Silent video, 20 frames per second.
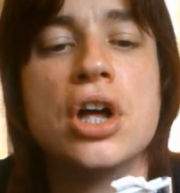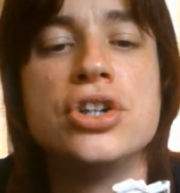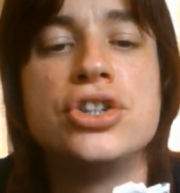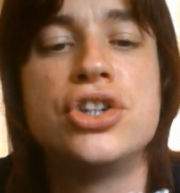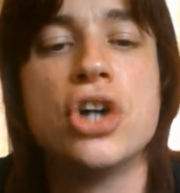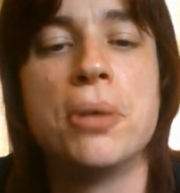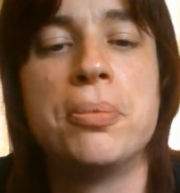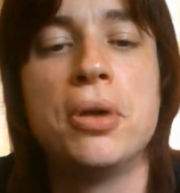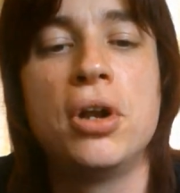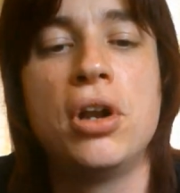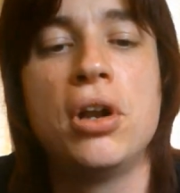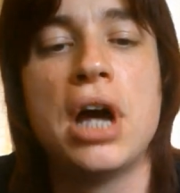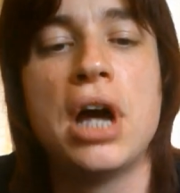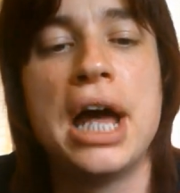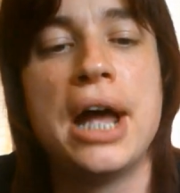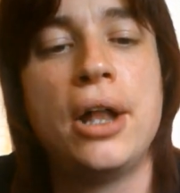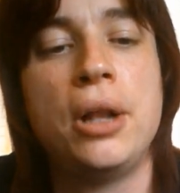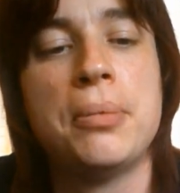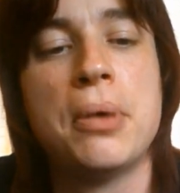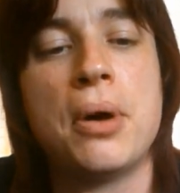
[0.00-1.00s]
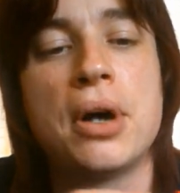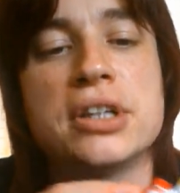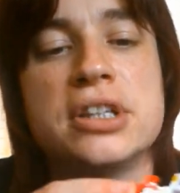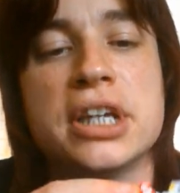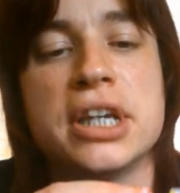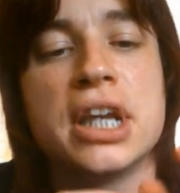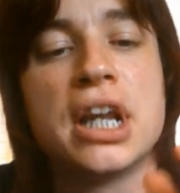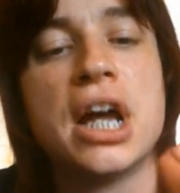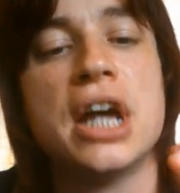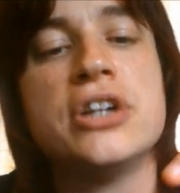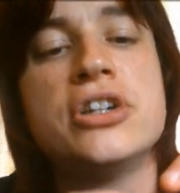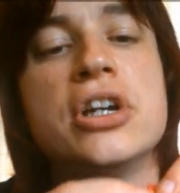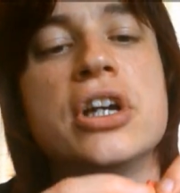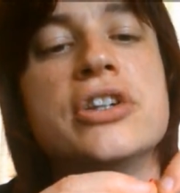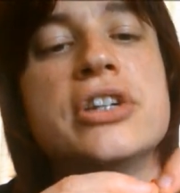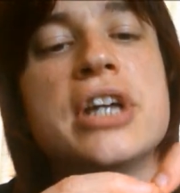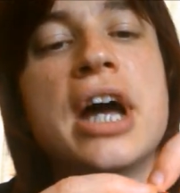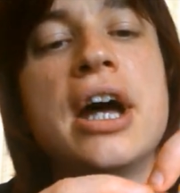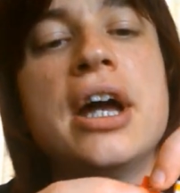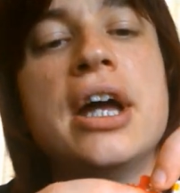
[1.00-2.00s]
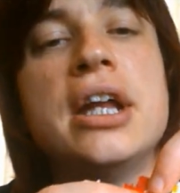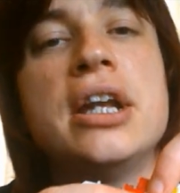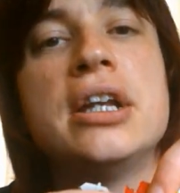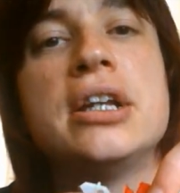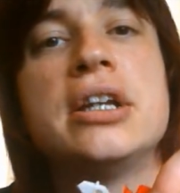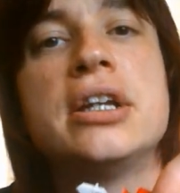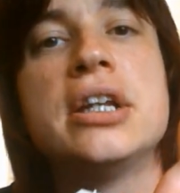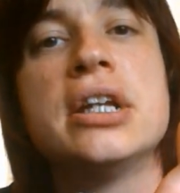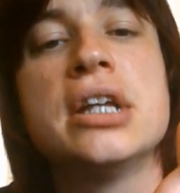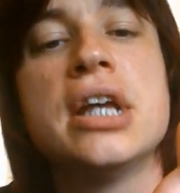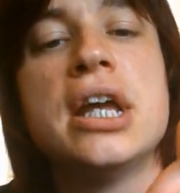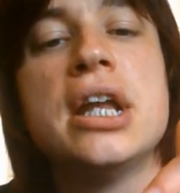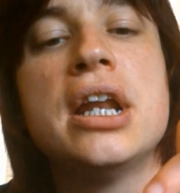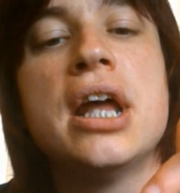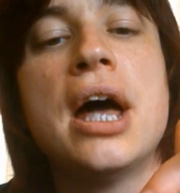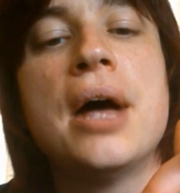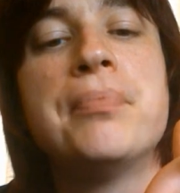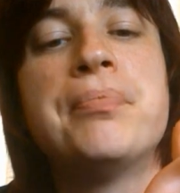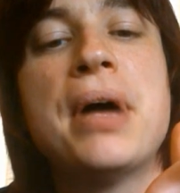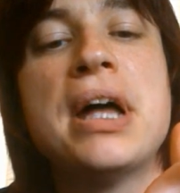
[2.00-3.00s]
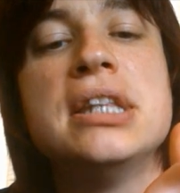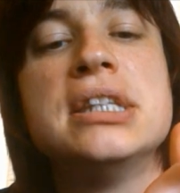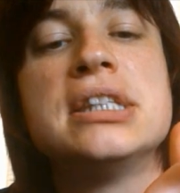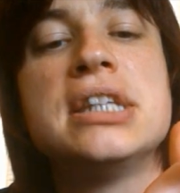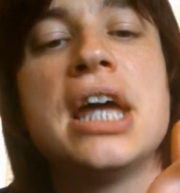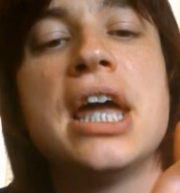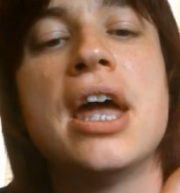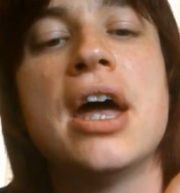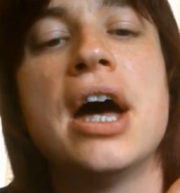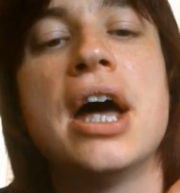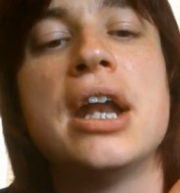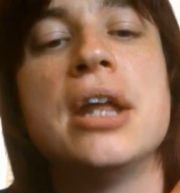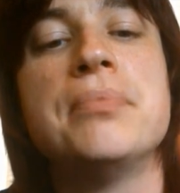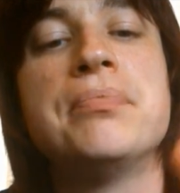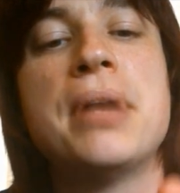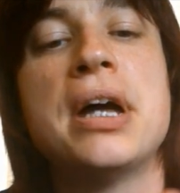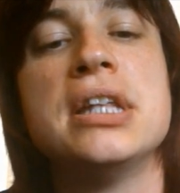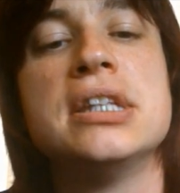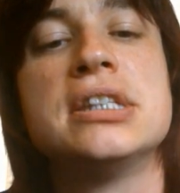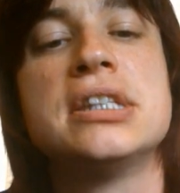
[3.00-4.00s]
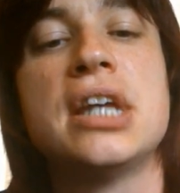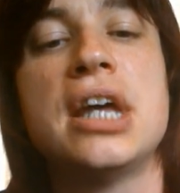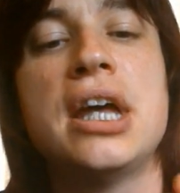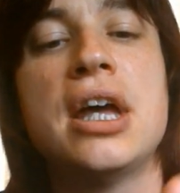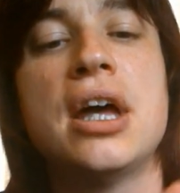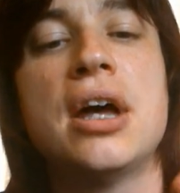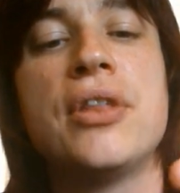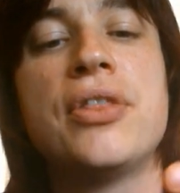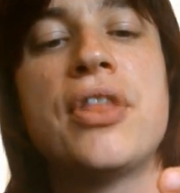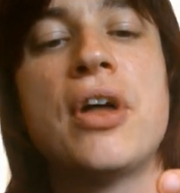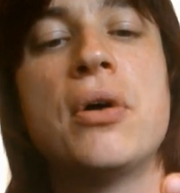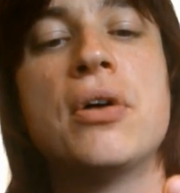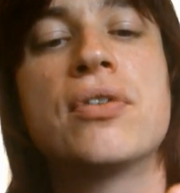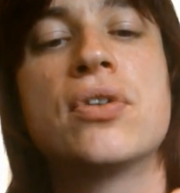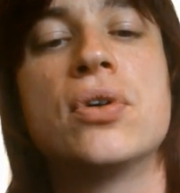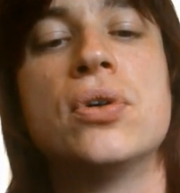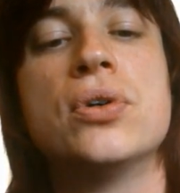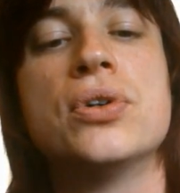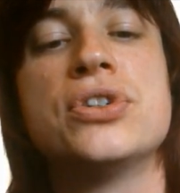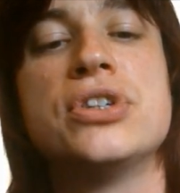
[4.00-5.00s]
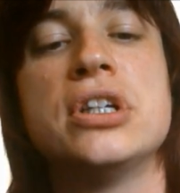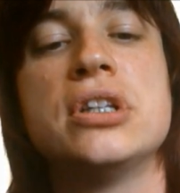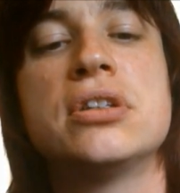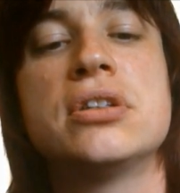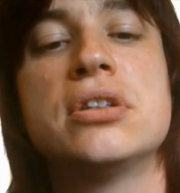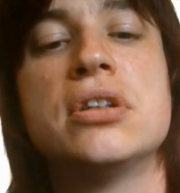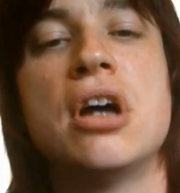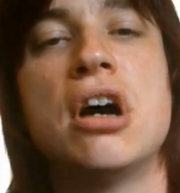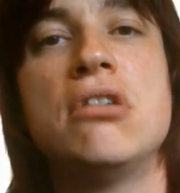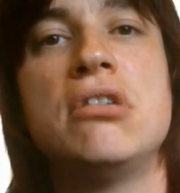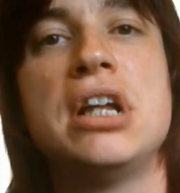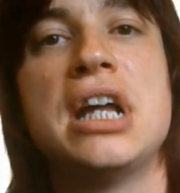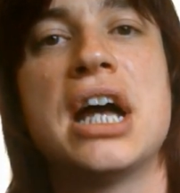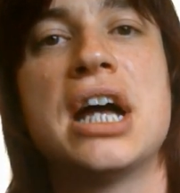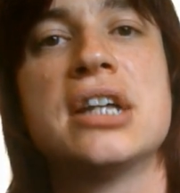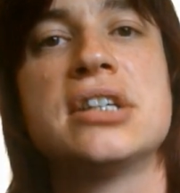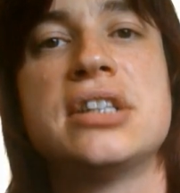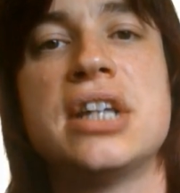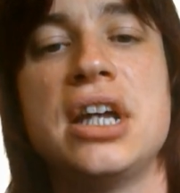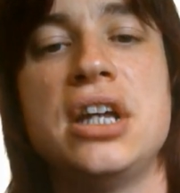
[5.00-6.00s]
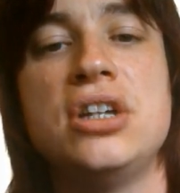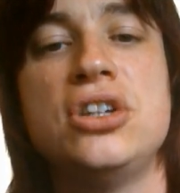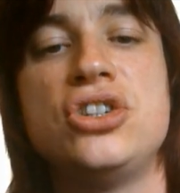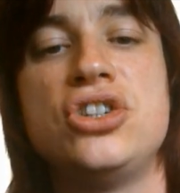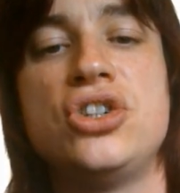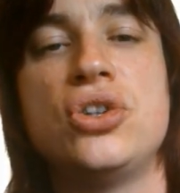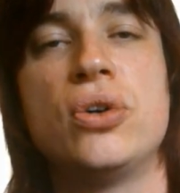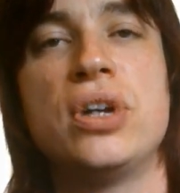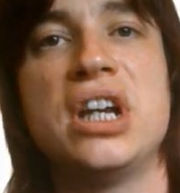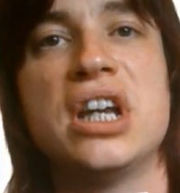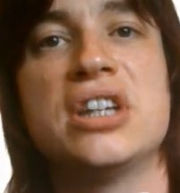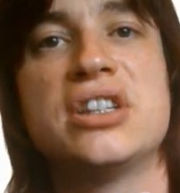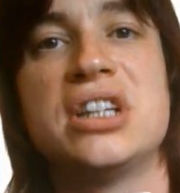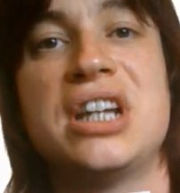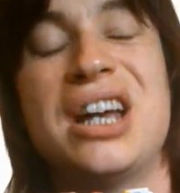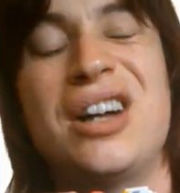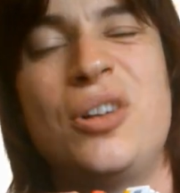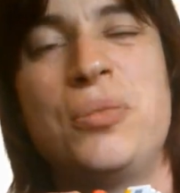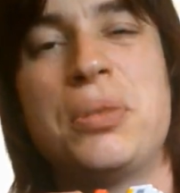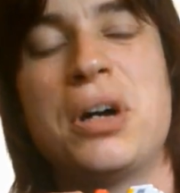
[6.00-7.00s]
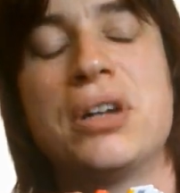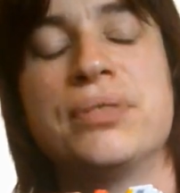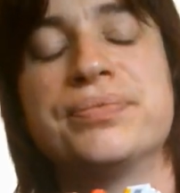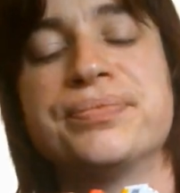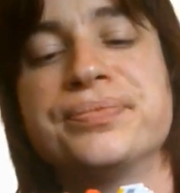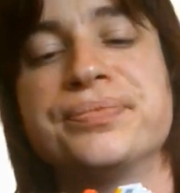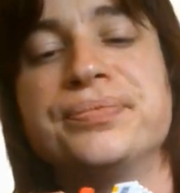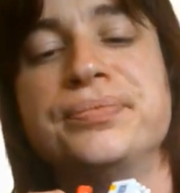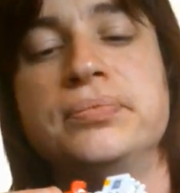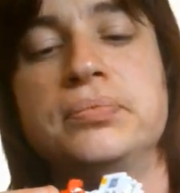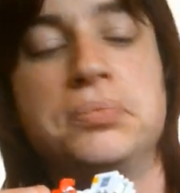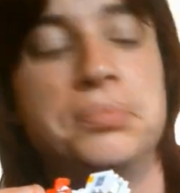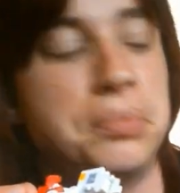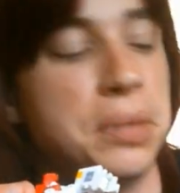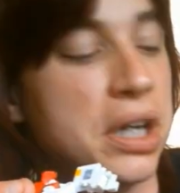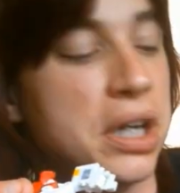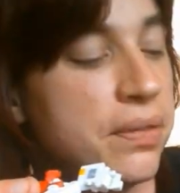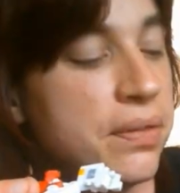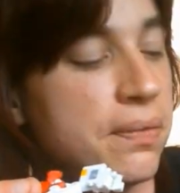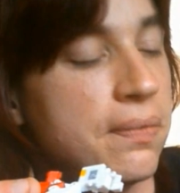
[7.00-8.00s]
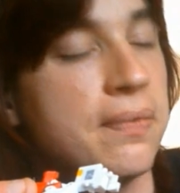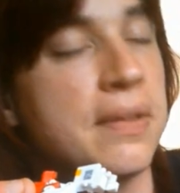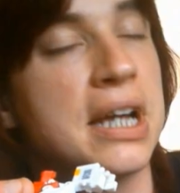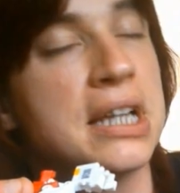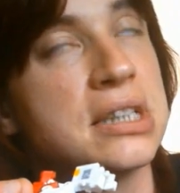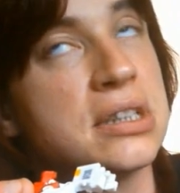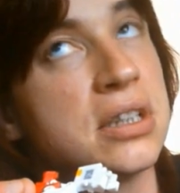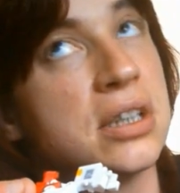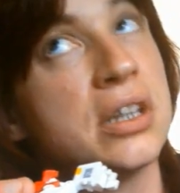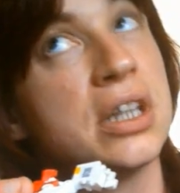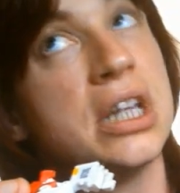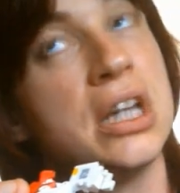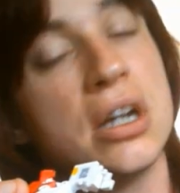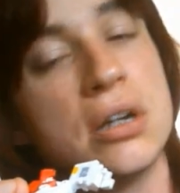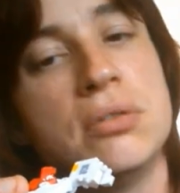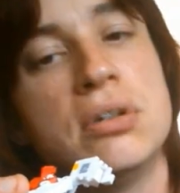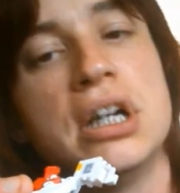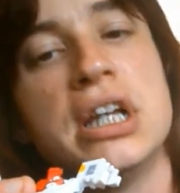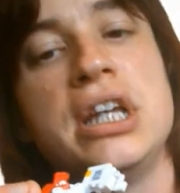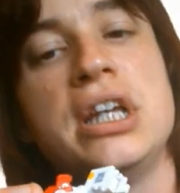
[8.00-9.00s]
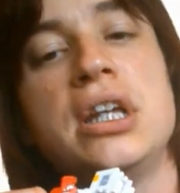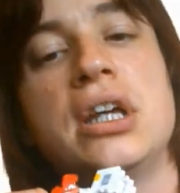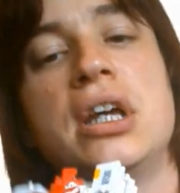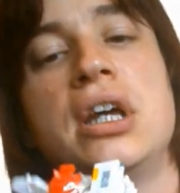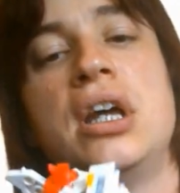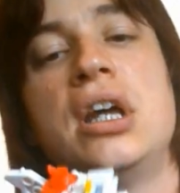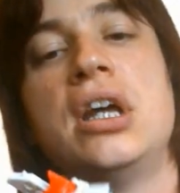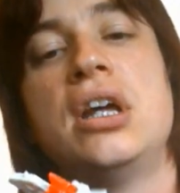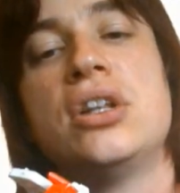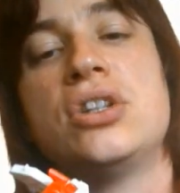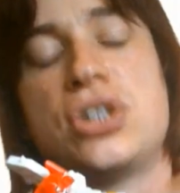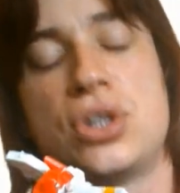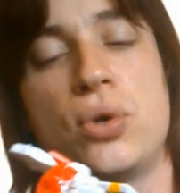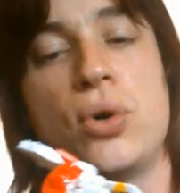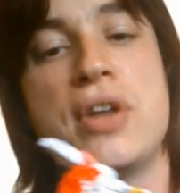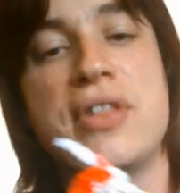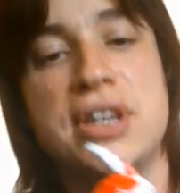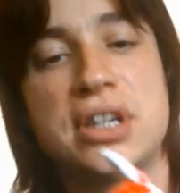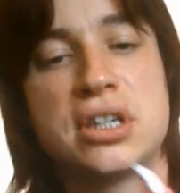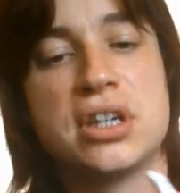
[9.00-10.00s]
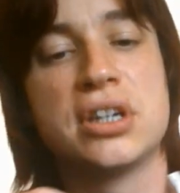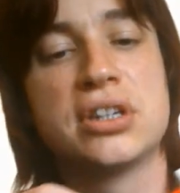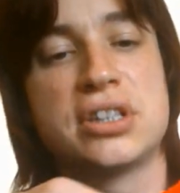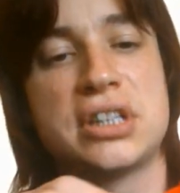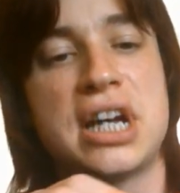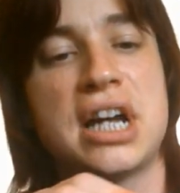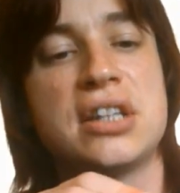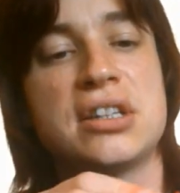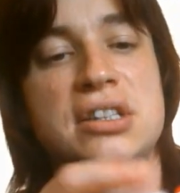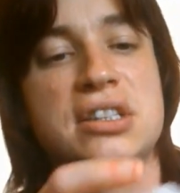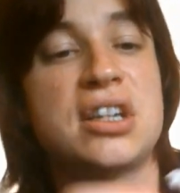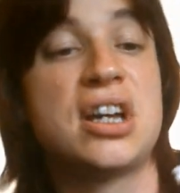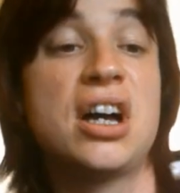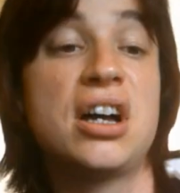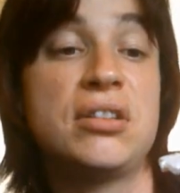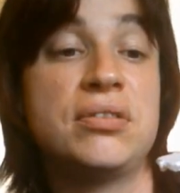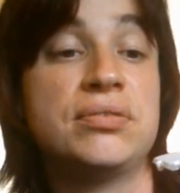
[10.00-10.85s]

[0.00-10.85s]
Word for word: double elbow articulation because it it, it it bends here and it bends here, though of course it only has the hinge joint as an elbow. But that's not the only toy that does that, so